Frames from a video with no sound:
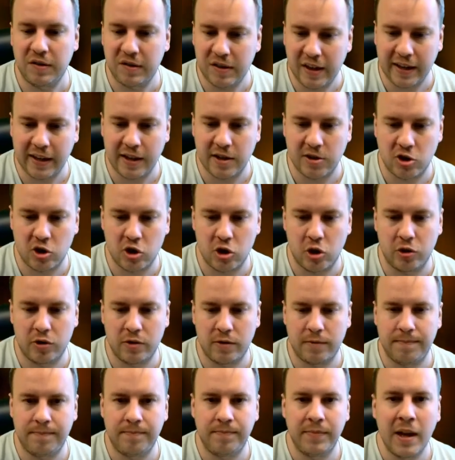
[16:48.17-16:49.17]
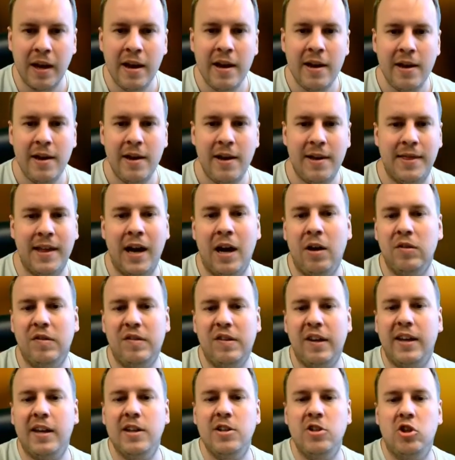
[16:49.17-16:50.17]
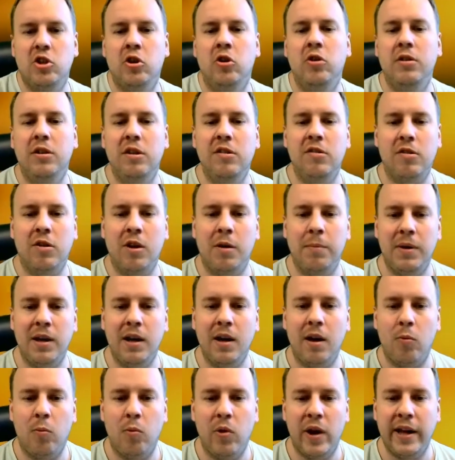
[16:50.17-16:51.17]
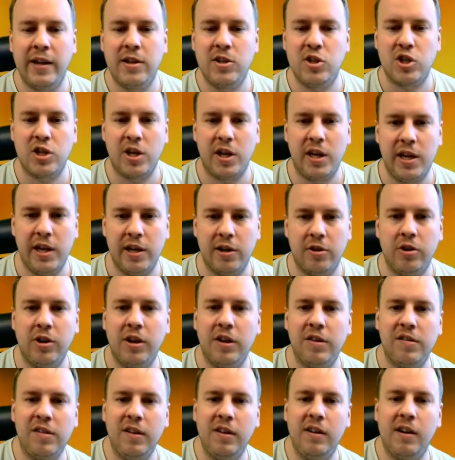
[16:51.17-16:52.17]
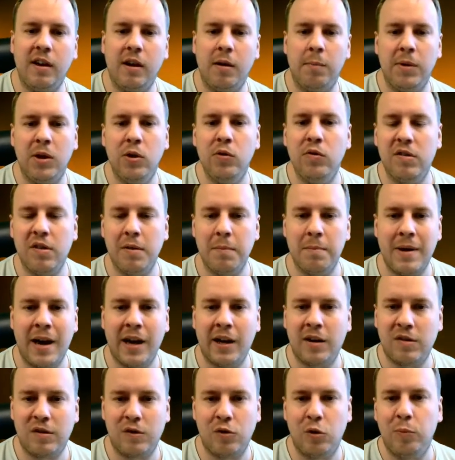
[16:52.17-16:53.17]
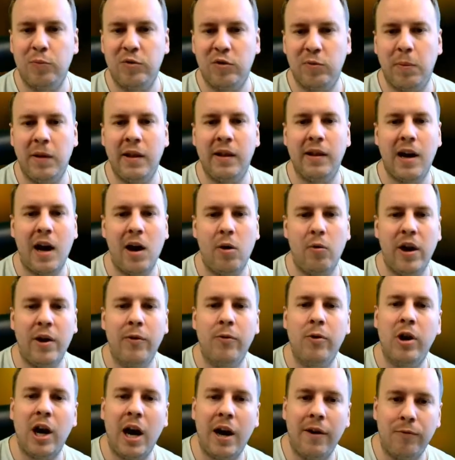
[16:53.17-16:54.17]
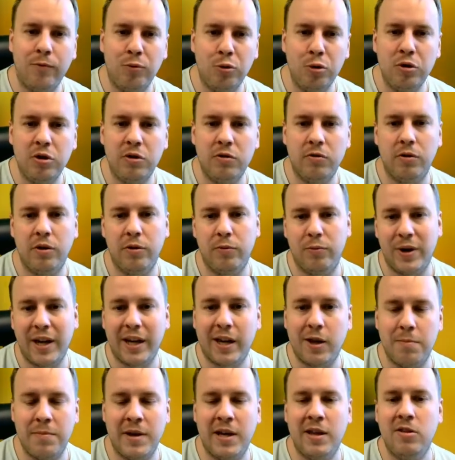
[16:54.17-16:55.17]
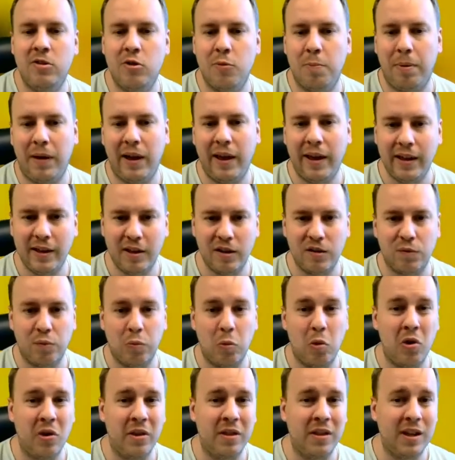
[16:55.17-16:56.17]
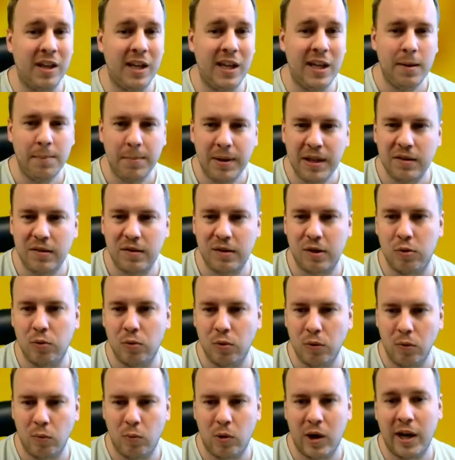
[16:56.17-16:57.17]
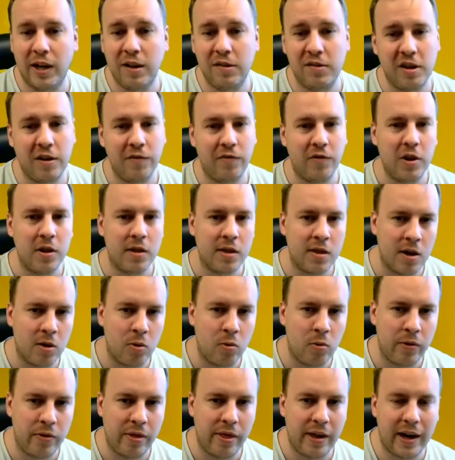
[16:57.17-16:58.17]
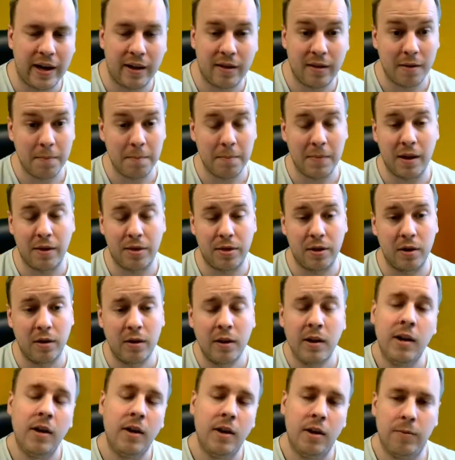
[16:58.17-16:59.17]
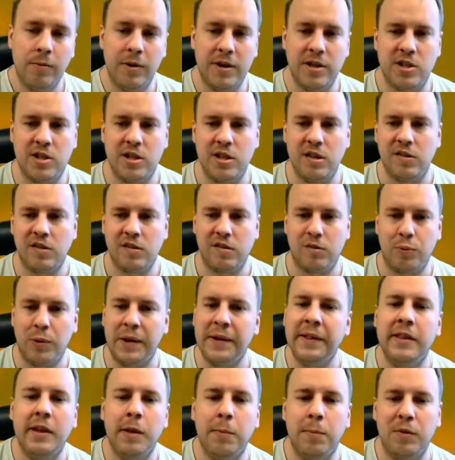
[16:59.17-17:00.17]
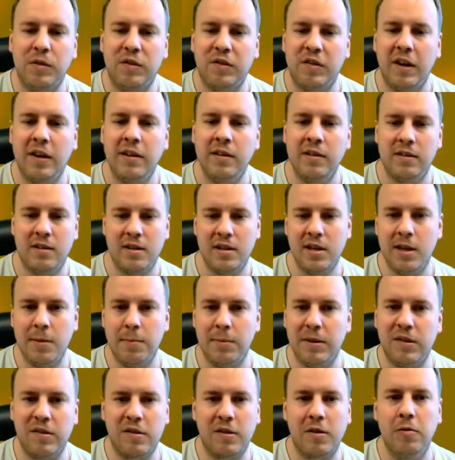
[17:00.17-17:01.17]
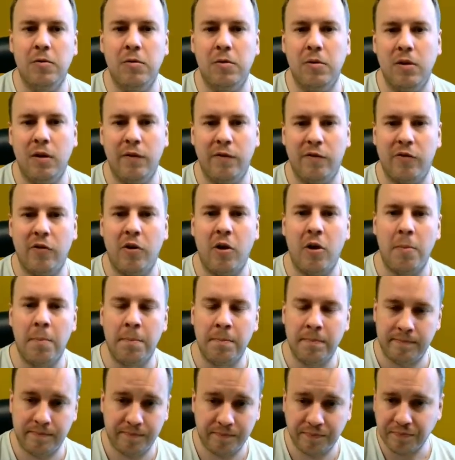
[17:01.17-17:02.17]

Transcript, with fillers: second shot. Now, second shot is going to be a wedge. Here you can see that I'm using max top spin. However, I would recommend to play this one EB school wise if you know that method, which is 20% EB school from